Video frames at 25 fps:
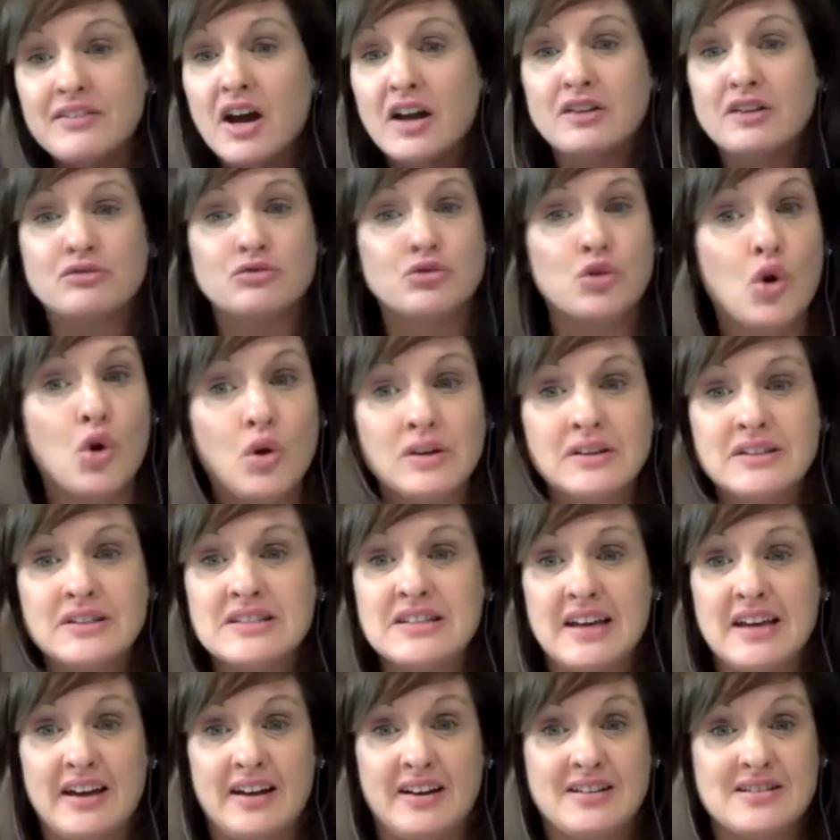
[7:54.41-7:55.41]
I've got a
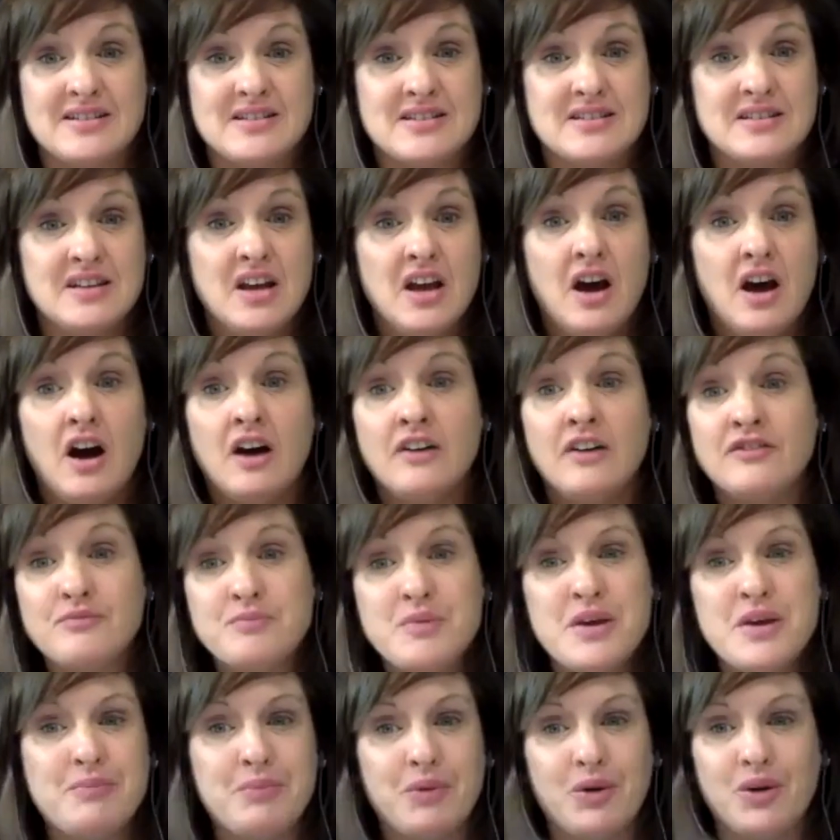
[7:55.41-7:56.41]
Rolodex
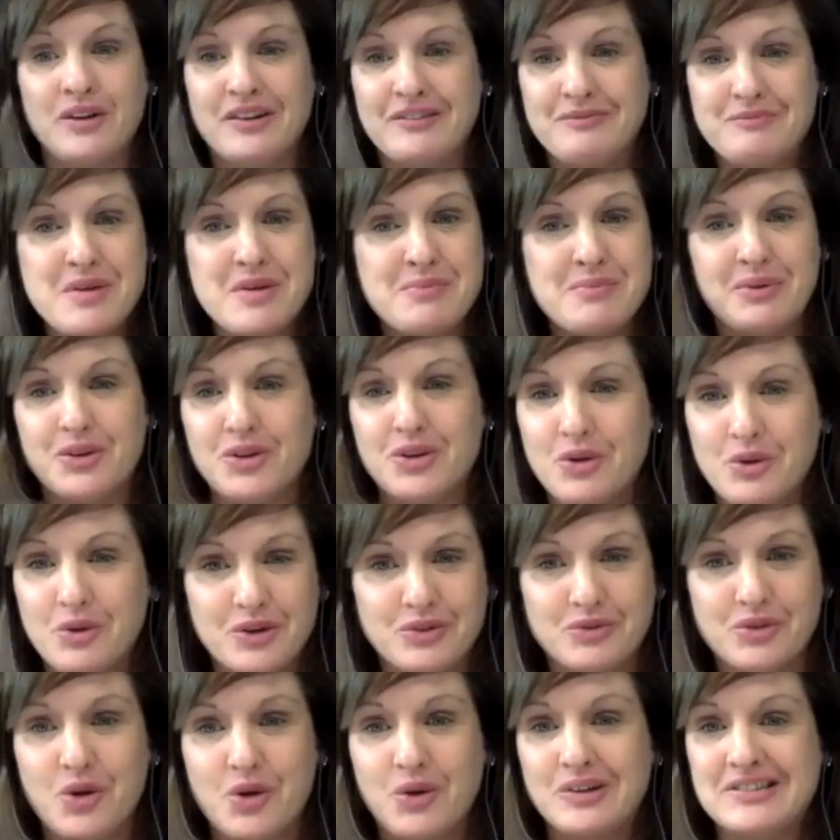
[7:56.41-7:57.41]
of people, if people know
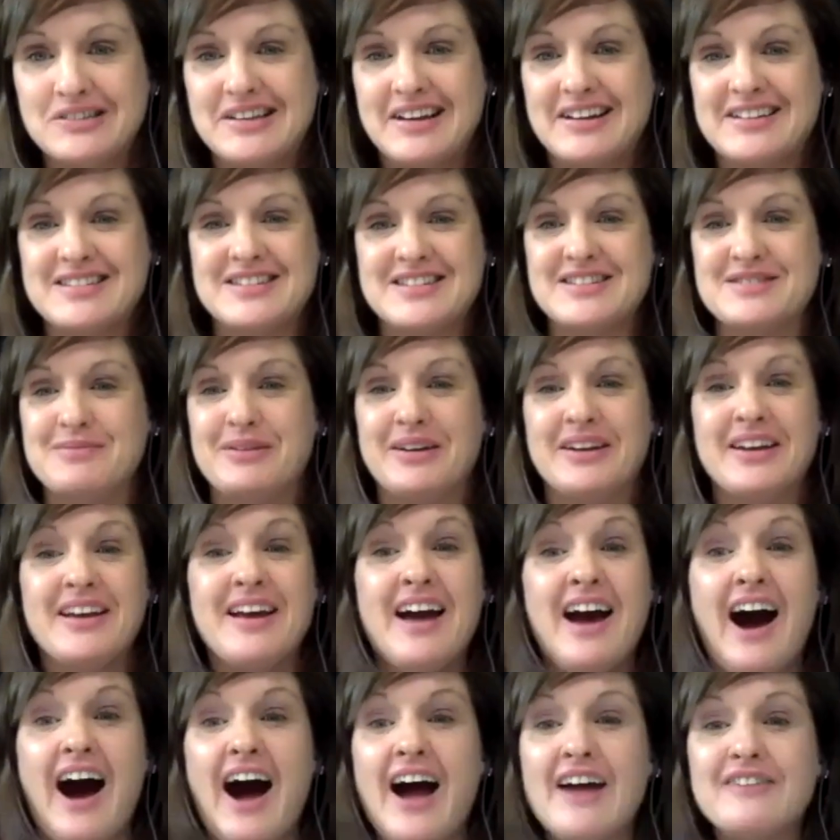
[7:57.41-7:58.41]
what a Rolodex is, but
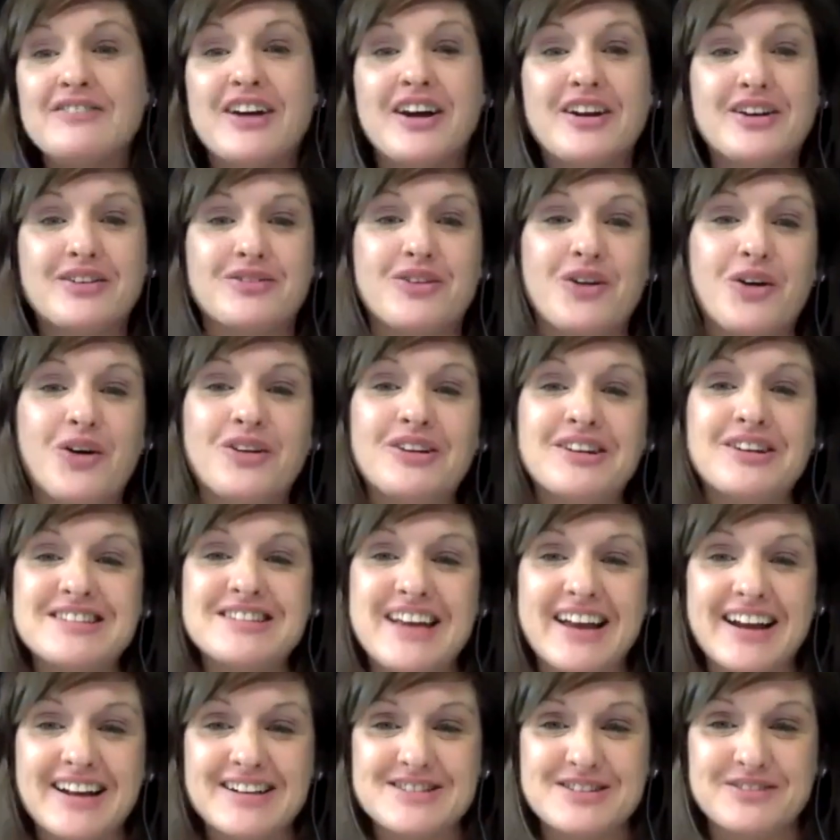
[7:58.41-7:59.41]
I've got a
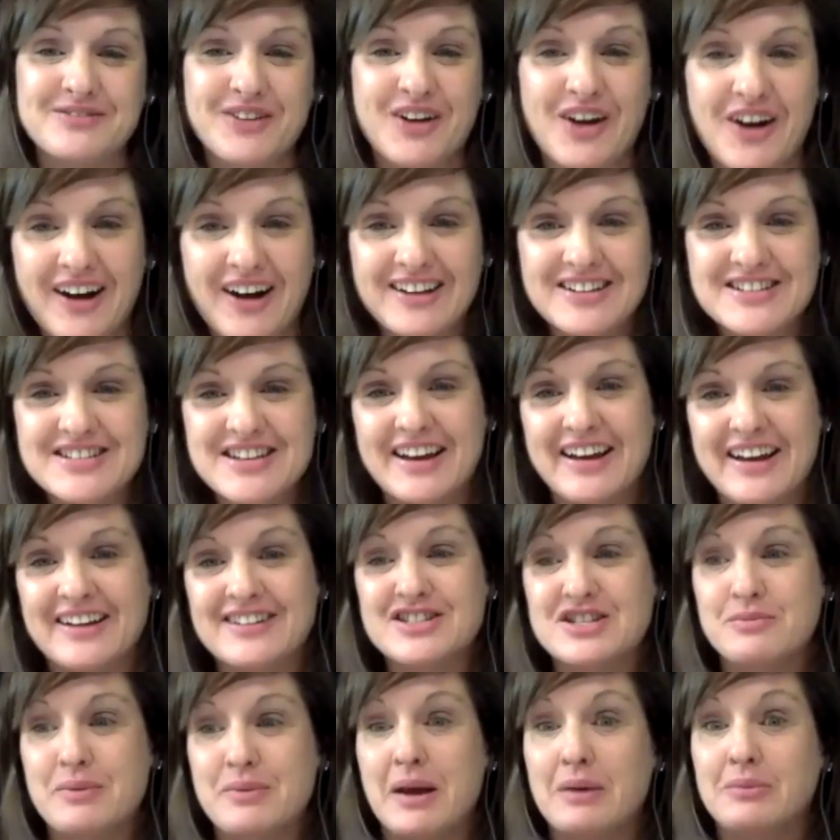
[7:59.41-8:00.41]
Rolodex of
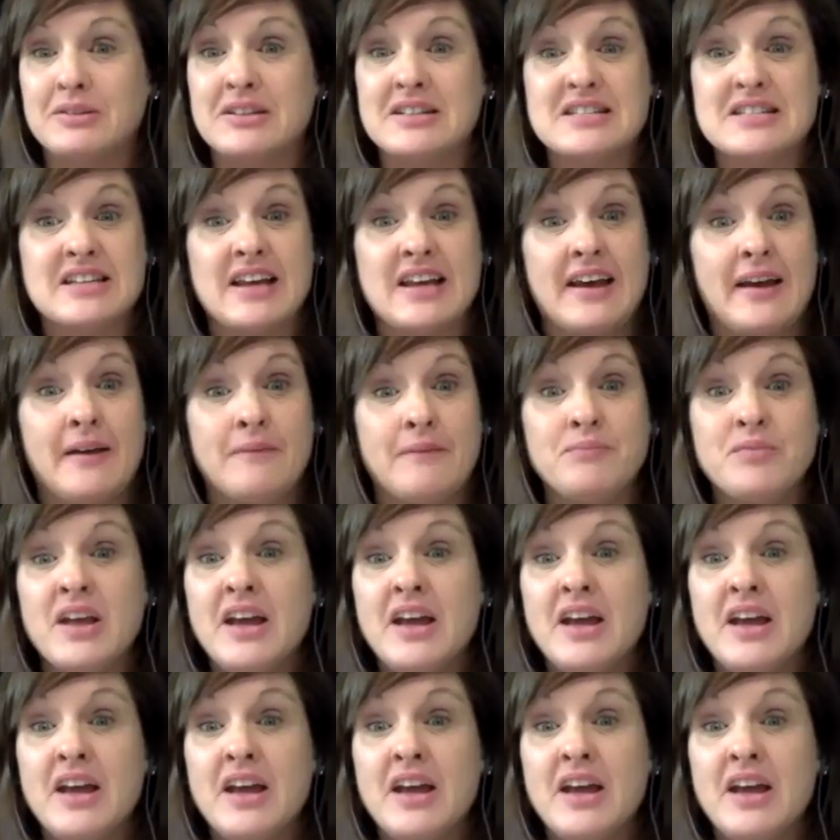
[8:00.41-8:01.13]
contacts to be able to say,